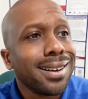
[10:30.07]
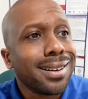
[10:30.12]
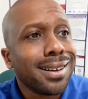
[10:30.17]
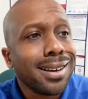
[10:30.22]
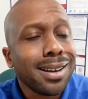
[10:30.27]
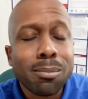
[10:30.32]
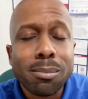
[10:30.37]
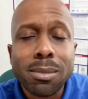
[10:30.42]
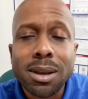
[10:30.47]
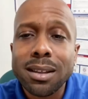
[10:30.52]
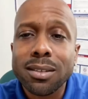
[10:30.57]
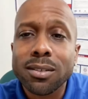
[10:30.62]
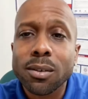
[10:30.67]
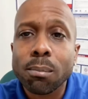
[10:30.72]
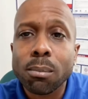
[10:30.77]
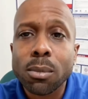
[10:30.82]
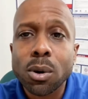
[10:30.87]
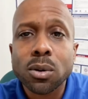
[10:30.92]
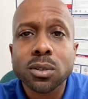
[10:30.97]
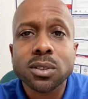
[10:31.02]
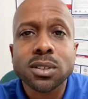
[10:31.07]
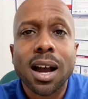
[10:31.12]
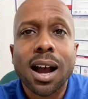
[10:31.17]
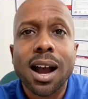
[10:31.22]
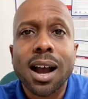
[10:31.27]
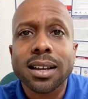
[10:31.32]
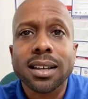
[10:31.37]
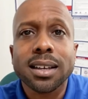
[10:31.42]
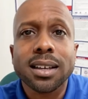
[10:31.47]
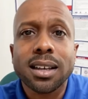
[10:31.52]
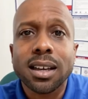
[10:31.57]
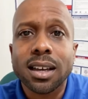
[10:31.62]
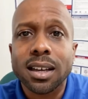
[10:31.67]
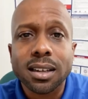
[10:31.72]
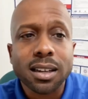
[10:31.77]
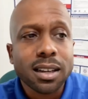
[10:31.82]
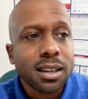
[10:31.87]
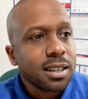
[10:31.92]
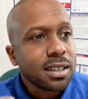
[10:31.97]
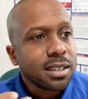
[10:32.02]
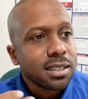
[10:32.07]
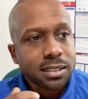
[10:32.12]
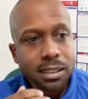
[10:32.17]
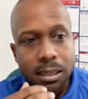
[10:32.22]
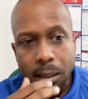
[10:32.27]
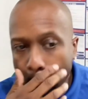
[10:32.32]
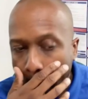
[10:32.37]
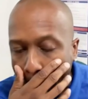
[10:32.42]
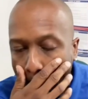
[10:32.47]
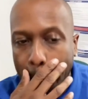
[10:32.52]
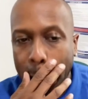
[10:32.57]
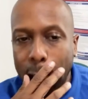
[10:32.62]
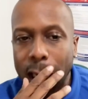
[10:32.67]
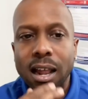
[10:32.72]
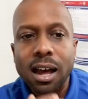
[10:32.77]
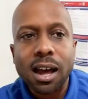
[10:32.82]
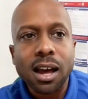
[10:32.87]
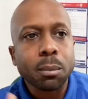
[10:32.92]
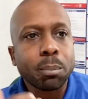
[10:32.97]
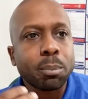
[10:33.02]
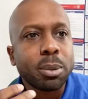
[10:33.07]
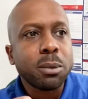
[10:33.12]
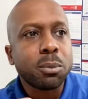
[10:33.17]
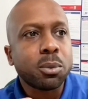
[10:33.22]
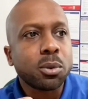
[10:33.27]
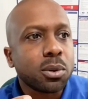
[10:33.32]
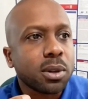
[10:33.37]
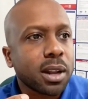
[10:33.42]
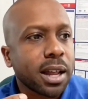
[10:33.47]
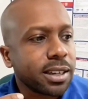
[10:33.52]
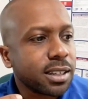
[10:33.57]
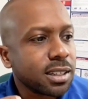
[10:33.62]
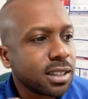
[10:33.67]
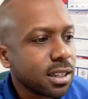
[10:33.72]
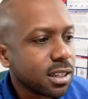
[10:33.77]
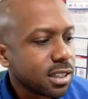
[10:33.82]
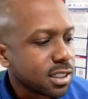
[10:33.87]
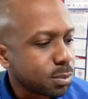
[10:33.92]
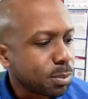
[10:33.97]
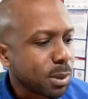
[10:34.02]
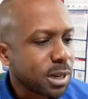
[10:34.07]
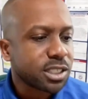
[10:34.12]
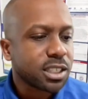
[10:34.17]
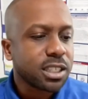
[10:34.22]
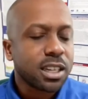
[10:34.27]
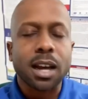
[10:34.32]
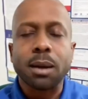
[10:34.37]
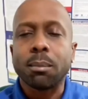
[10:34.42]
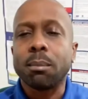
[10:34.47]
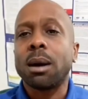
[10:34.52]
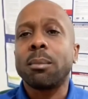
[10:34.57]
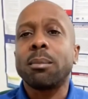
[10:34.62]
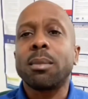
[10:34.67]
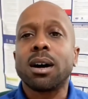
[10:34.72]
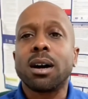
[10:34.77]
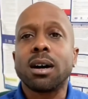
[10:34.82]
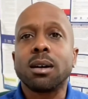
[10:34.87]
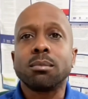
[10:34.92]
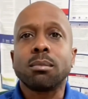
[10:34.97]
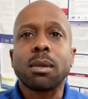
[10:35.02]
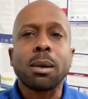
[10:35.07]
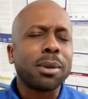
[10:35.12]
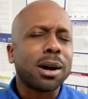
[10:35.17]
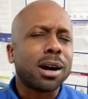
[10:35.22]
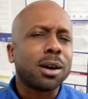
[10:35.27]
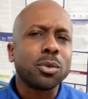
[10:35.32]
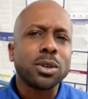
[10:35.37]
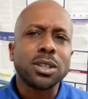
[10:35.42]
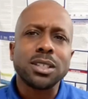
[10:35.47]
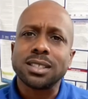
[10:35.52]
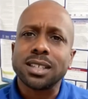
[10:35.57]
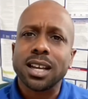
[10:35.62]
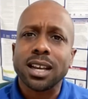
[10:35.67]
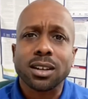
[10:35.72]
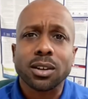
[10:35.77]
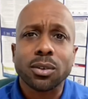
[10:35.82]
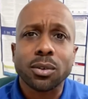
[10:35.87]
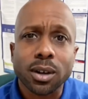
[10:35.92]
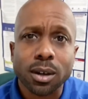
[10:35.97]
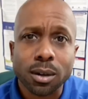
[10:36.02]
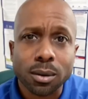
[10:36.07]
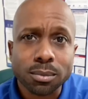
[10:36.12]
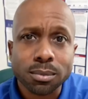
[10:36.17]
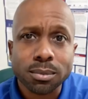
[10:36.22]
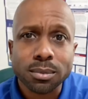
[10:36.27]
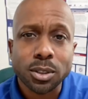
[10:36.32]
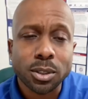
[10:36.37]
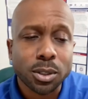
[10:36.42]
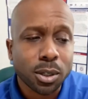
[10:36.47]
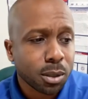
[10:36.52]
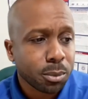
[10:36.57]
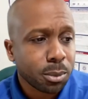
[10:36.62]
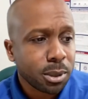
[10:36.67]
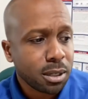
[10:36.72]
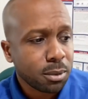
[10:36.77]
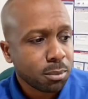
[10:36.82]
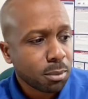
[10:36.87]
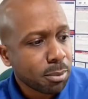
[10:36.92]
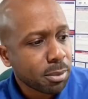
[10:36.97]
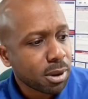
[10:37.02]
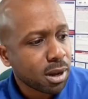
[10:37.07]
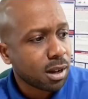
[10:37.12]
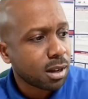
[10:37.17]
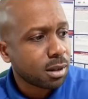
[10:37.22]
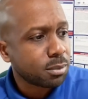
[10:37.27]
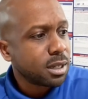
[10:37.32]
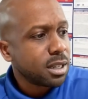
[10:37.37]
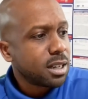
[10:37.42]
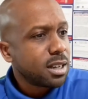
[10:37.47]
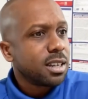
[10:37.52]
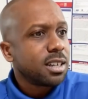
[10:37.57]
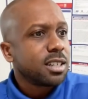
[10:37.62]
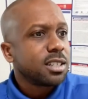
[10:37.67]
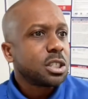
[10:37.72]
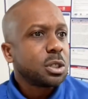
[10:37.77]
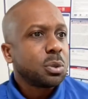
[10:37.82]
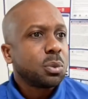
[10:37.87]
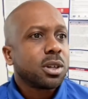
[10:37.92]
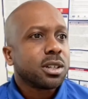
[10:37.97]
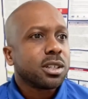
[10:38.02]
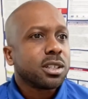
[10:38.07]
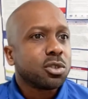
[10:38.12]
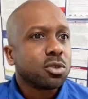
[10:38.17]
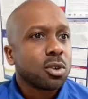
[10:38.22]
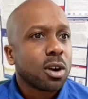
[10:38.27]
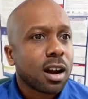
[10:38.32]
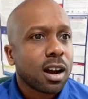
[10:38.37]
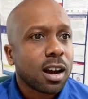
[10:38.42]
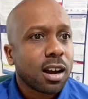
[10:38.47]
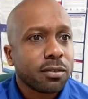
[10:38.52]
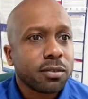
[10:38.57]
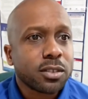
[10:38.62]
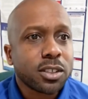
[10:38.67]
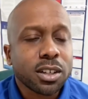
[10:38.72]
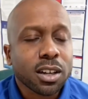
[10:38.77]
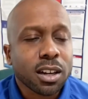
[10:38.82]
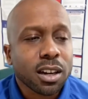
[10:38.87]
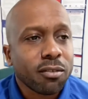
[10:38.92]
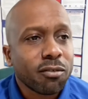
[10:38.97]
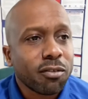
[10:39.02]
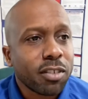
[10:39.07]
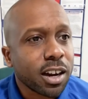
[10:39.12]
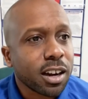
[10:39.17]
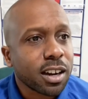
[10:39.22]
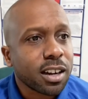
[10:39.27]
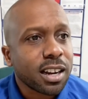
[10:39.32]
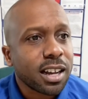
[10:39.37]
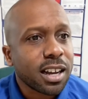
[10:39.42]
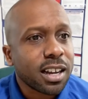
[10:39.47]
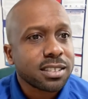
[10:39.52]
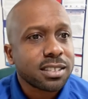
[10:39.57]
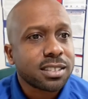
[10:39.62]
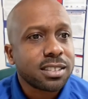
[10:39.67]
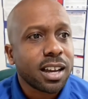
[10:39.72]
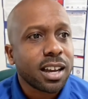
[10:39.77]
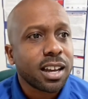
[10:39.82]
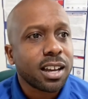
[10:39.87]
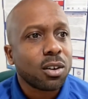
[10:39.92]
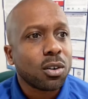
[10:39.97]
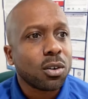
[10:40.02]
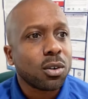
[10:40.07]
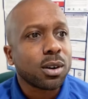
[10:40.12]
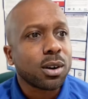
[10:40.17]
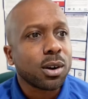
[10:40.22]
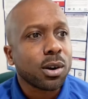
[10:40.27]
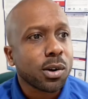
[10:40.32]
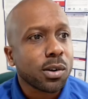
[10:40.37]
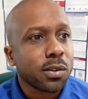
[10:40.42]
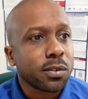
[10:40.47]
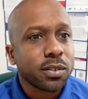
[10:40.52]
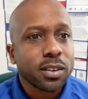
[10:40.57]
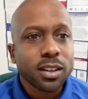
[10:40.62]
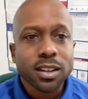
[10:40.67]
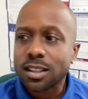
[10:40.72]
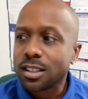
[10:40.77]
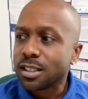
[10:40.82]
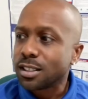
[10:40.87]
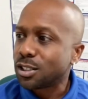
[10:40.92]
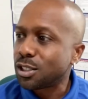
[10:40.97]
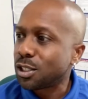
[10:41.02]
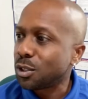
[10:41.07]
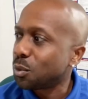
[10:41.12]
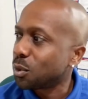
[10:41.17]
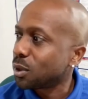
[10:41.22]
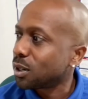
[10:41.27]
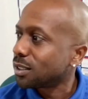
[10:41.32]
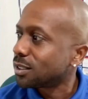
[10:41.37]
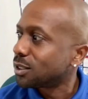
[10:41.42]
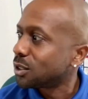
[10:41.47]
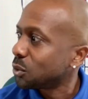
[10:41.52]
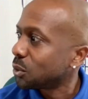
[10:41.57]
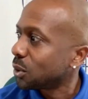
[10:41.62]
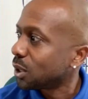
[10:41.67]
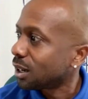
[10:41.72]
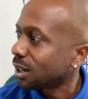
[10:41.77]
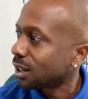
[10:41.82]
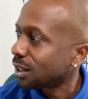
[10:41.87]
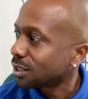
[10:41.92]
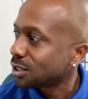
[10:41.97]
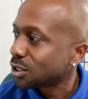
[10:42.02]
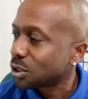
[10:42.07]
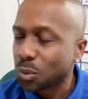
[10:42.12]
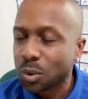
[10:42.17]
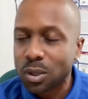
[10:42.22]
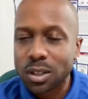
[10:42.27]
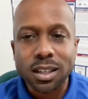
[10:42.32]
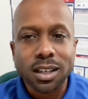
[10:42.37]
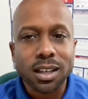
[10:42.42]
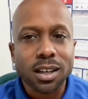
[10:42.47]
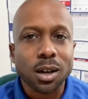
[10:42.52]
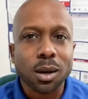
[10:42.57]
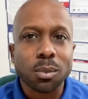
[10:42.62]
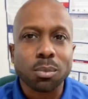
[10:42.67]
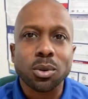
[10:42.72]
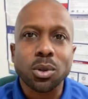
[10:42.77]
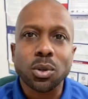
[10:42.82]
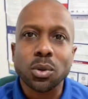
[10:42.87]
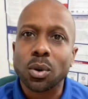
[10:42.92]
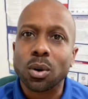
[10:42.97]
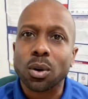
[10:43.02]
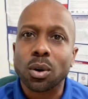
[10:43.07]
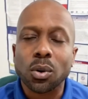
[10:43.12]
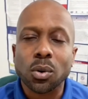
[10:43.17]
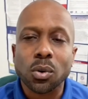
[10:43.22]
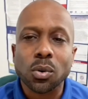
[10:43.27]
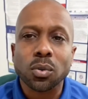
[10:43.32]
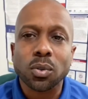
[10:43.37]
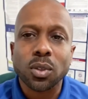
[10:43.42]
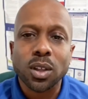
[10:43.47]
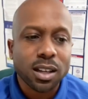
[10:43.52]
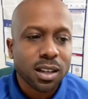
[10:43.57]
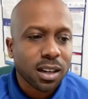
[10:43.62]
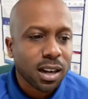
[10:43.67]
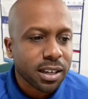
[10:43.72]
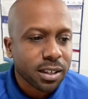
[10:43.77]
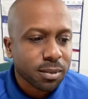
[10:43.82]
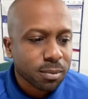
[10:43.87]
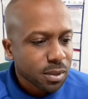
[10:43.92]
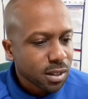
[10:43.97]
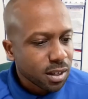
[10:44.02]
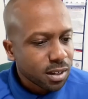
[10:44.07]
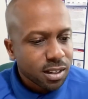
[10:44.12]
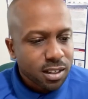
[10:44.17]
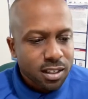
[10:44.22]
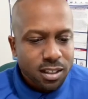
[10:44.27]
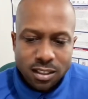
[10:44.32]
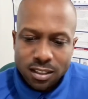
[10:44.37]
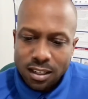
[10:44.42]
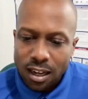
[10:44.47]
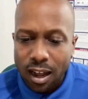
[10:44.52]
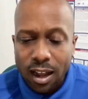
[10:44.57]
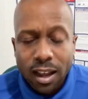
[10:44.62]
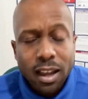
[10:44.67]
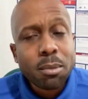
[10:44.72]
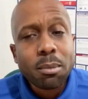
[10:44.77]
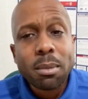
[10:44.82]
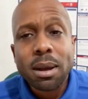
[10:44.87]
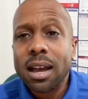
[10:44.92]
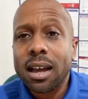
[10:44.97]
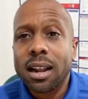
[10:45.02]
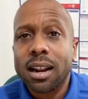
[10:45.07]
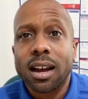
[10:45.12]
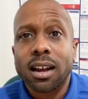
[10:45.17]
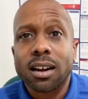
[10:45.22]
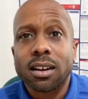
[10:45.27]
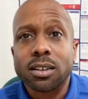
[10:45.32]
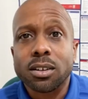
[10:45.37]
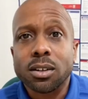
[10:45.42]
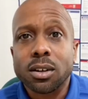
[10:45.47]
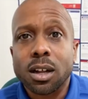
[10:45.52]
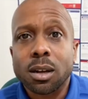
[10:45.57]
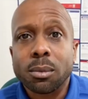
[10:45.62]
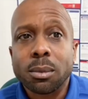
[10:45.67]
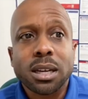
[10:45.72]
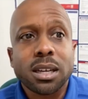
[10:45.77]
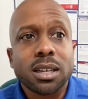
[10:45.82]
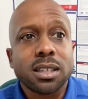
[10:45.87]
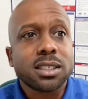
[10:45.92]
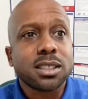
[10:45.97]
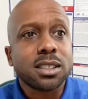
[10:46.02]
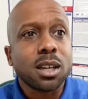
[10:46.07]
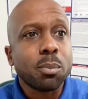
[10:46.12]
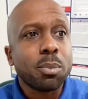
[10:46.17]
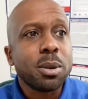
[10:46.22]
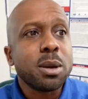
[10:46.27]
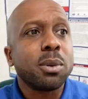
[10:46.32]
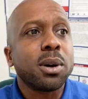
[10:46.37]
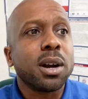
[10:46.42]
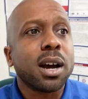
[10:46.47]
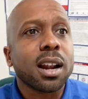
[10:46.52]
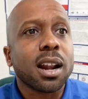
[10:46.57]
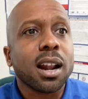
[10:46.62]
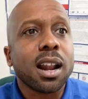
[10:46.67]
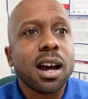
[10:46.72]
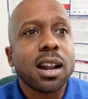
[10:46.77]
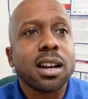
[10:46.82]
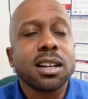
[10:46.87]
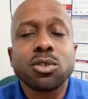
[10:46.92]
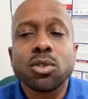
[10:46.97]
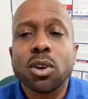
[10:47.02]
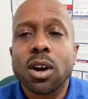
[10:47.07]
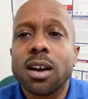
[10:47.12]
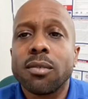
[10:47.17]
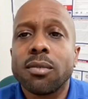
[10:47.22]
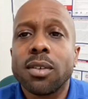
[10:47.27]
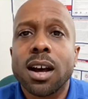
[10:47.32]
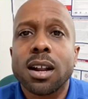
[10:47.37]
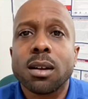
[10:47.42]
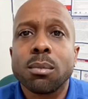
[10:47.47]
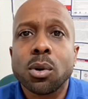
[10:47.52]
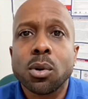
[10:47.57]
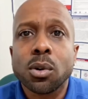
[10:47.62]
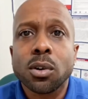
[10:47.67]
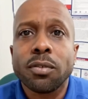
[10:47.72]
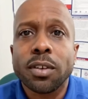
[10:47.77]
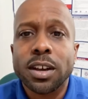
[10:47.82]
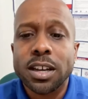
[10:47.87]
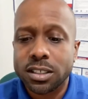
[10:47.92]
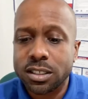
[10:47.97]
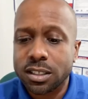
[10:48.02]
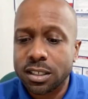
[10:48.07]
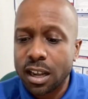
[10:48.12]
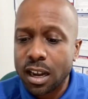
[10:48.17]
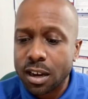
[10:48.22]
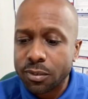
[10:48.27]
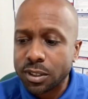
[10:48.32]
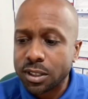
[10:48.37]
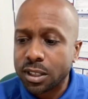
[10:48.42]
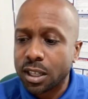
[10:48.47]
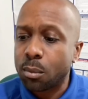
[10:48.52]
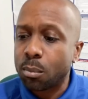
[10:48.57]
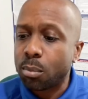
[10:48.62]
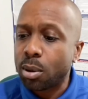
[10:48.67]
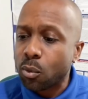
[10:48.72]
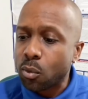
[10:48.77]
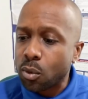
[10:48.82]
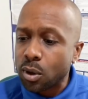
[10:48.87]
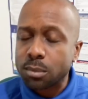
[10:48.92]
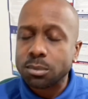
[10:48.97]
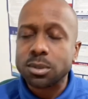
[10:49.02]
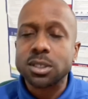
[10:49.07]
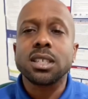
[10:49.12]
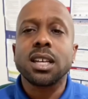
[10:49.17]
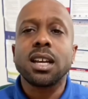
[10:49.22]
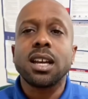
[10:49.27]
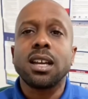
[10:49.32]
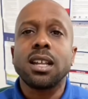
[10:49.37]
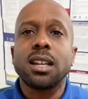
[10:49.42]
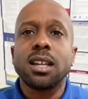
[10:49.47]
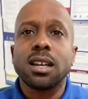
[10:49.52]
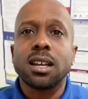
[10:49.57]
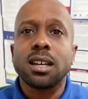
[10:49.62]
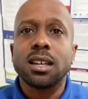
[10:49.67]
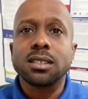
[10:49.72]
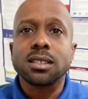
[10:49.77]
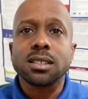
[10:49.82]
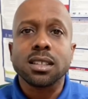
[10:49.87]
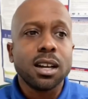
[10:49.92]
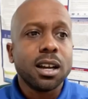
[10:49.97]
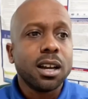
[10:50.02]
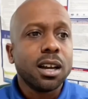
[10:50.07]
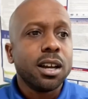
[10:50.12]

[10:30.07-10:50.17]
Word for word: Get me the most I can get. See, a lot of people, like, especially like my mom, my mom wouldn't take no help. You know what I mean? My mom, she wanted to drive till the very last day on earth. She wanted to uh she wanted to get up and do her own thing. Like, I ain't mad at her. You know what I mean? Some people got a lot of drive, a lot of motivation, everything. But what I'm saying is